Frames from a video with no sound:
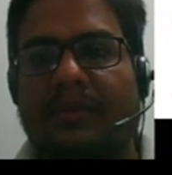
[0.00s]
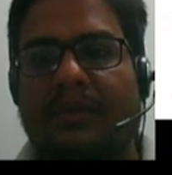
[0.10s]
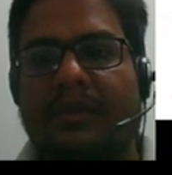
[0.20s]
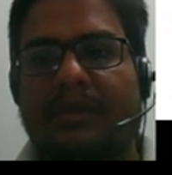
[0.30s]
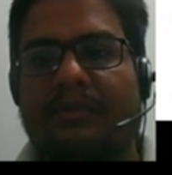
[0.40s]

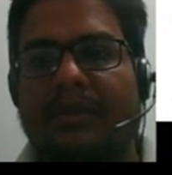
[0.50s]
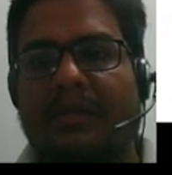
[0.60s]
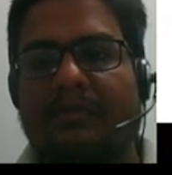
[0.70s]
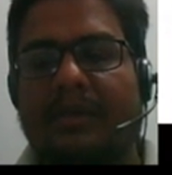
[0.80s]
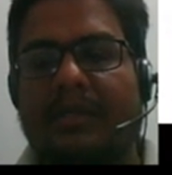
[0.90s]

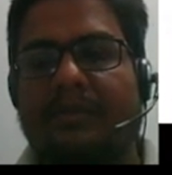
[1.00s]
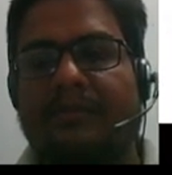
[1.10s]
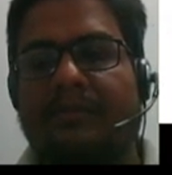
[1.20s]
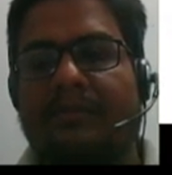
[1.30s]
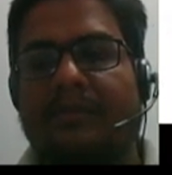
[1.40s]
divided by,
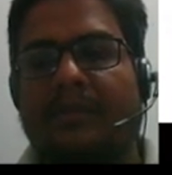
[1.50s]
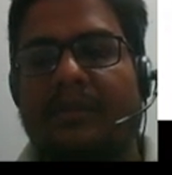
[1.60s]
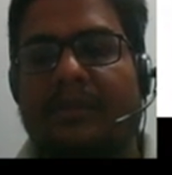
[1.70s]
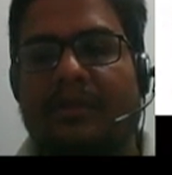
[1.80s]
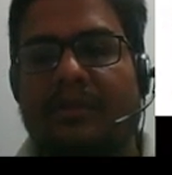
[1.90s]

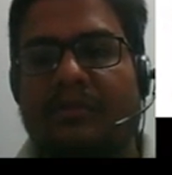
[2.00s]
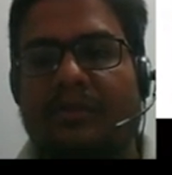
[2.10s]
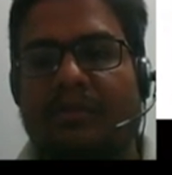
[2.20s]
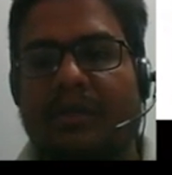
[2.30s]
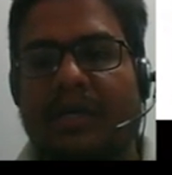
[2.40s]
this will
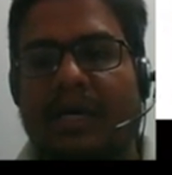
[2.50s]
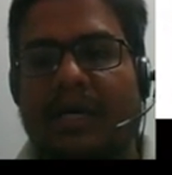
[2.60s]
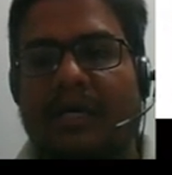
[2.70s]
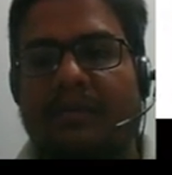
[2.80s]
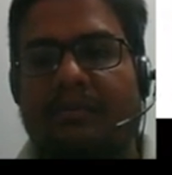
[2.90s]
be
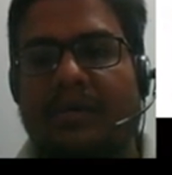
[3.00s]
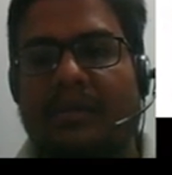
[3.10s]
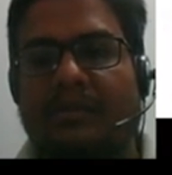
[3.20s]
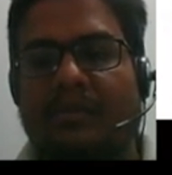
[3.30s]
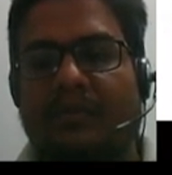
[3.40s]
I
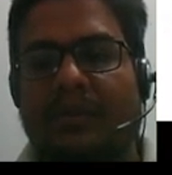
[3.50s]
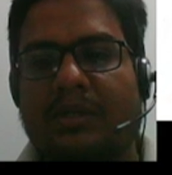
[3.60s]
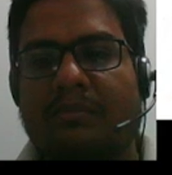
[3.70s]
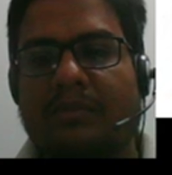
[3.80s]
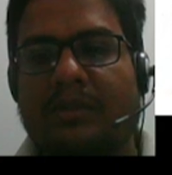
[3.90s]
plus
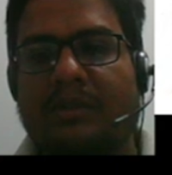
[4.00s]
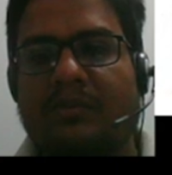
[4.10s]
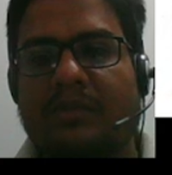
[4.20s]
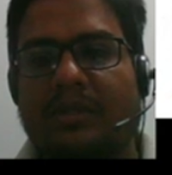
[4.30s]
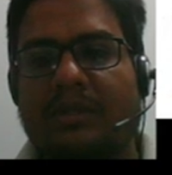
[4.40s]
1
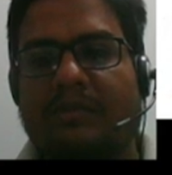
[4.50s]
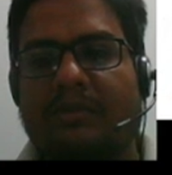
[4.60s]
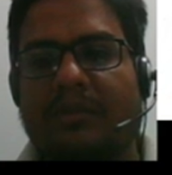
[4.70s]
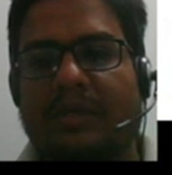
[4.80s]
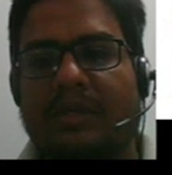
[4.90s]
divided
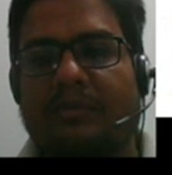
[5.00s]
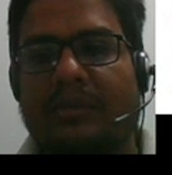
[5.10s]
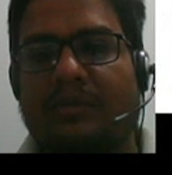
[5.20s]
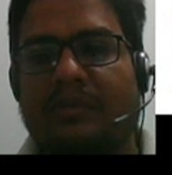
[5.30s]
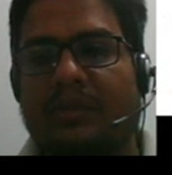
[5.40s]
by I
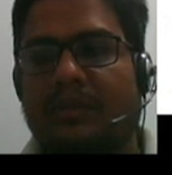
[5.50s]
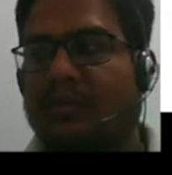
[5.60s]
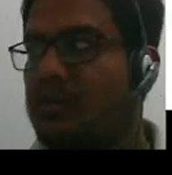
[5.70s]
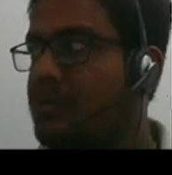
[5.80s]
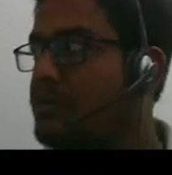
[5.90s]
plus 1
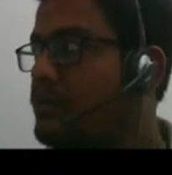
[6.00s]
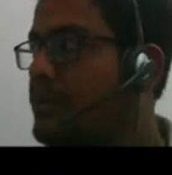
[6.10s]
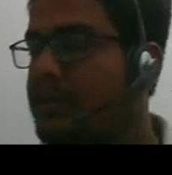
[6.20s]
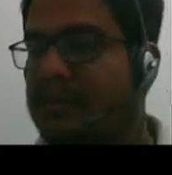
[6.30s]
whole square,